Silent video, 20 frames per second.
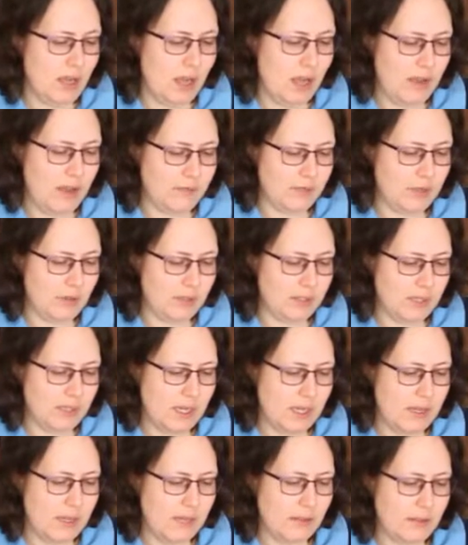I've got
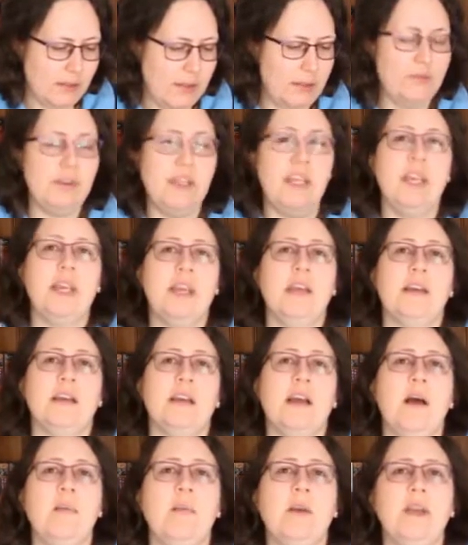another 3 here
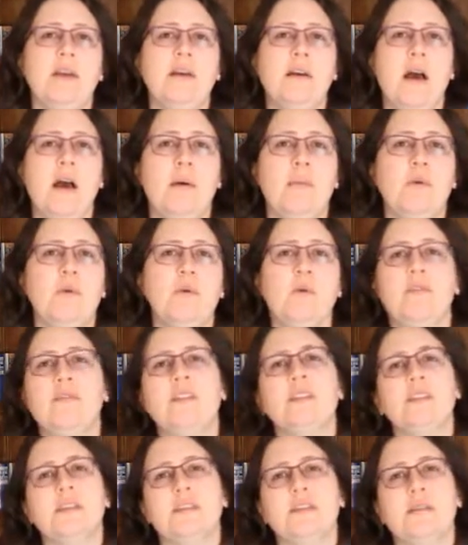coming. All of
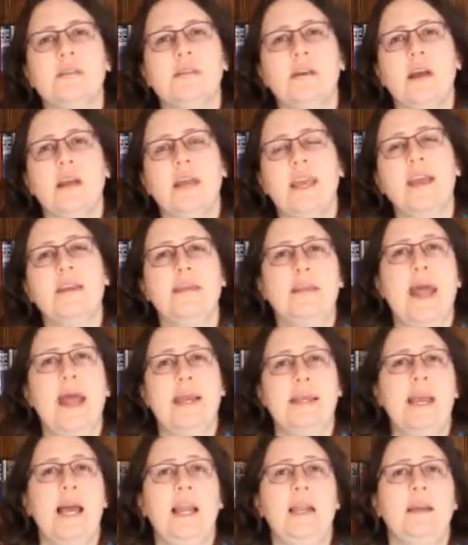these are, again,
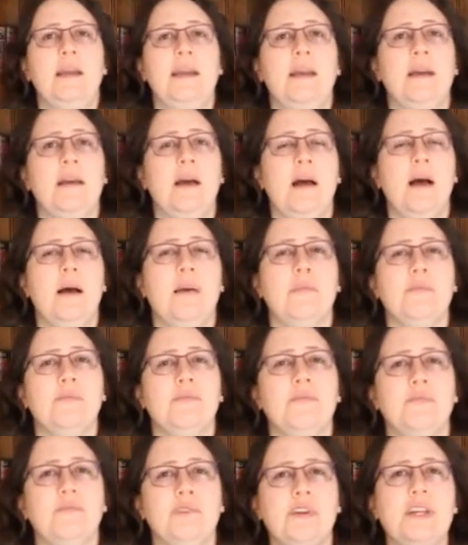NetGalley
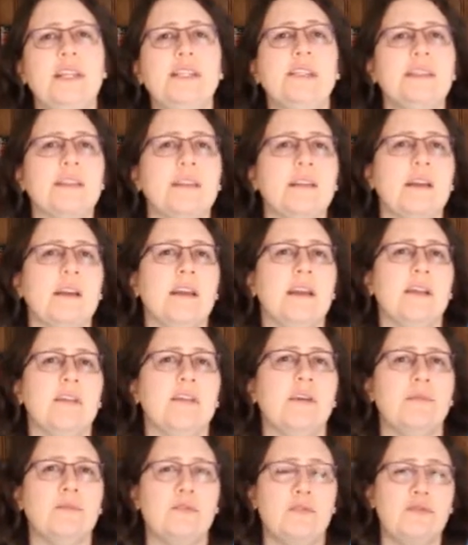reads that I
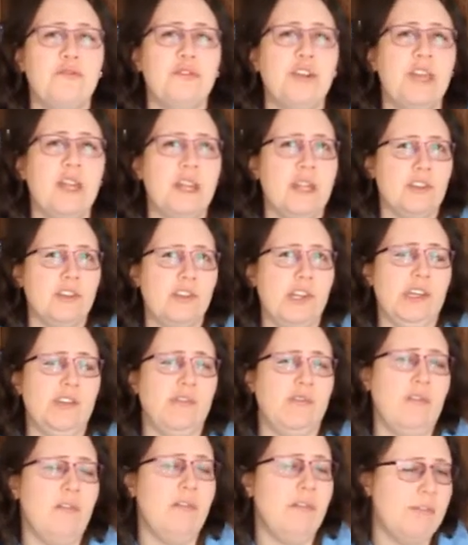got for free in exchange
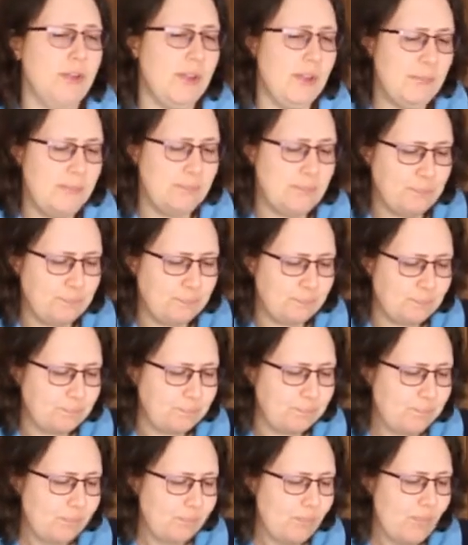for a review.
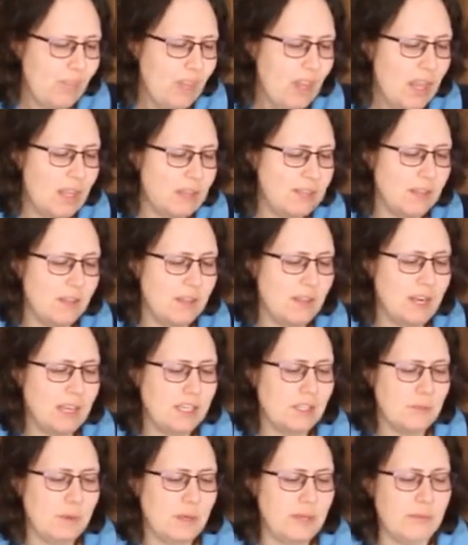So the
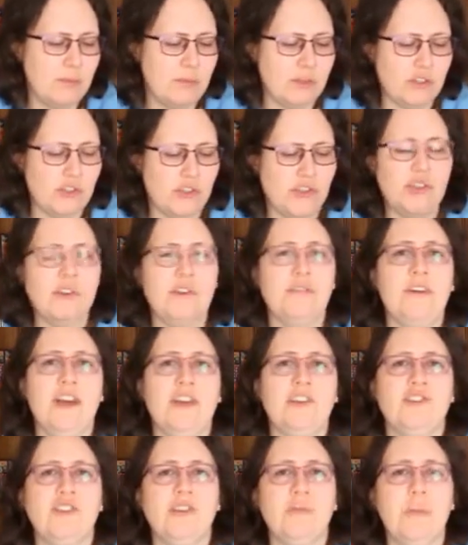next one, it was Tudor
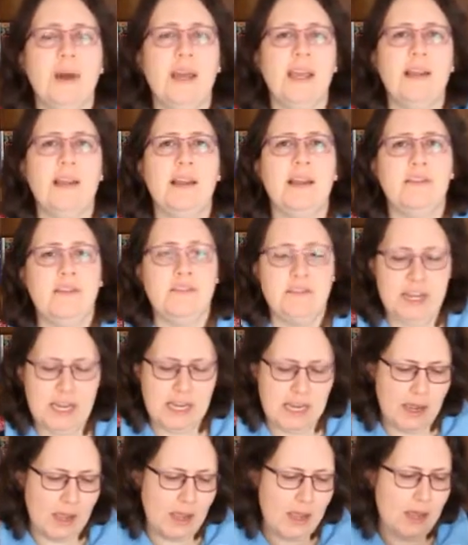Fashion by
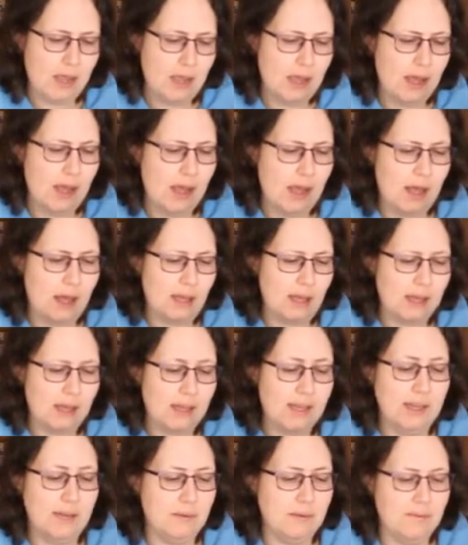Larry
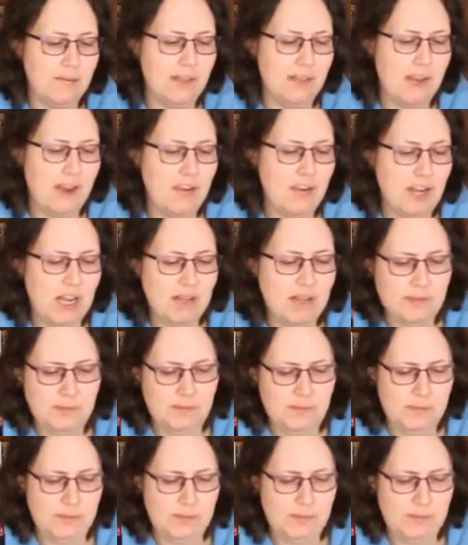Lynn.